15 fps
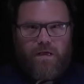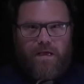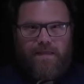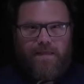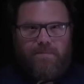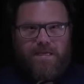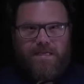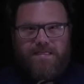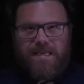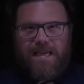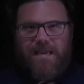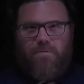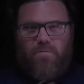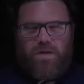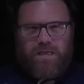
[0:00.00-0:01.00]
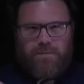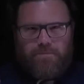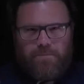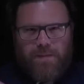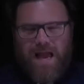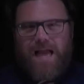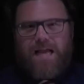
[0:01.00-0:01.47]
And that means we can
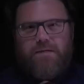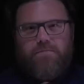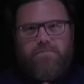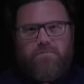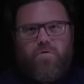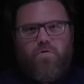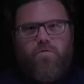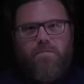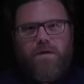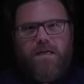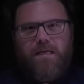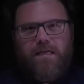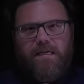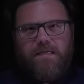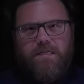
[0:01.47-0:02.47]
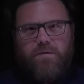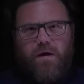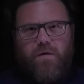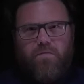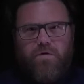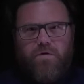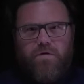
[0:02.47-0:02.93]
pack more meaning into
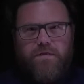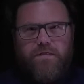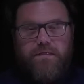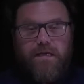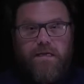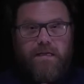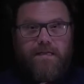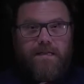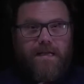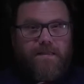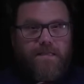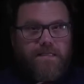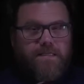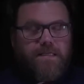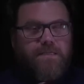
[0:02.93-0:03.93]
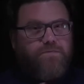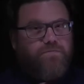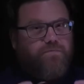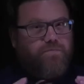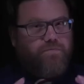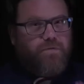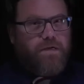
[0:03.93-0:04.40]
our words. Now this is
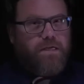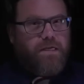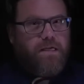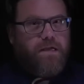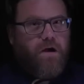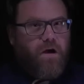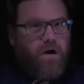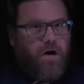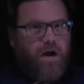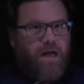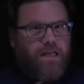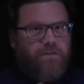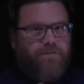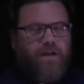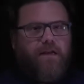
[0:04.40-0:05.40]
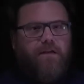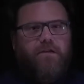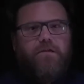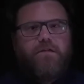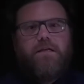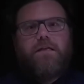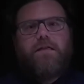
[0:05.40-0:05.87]
really highly
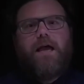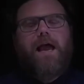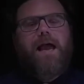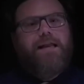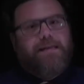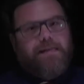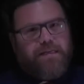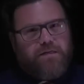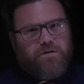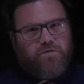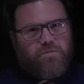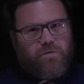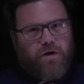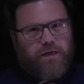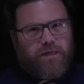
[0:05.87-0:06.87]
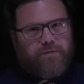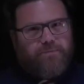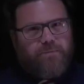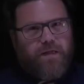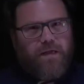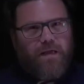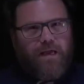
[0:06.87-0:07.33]
valued in analytical writing
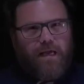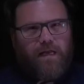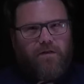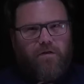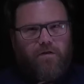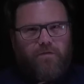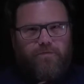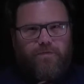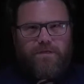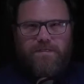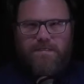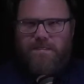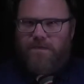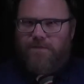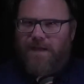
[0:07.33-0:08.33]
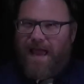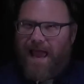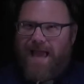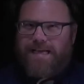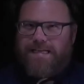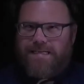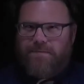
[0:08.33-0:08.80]
and a lot of sort of
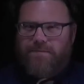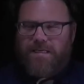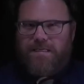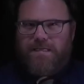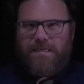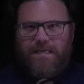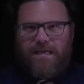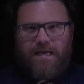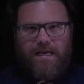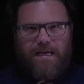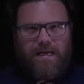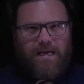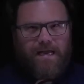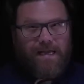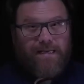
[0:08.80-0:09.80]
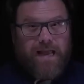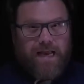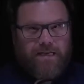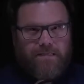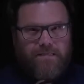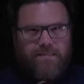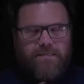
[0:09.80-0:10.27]
academic
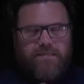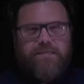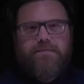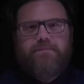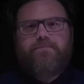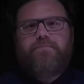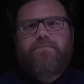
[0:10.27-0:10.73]
analysis.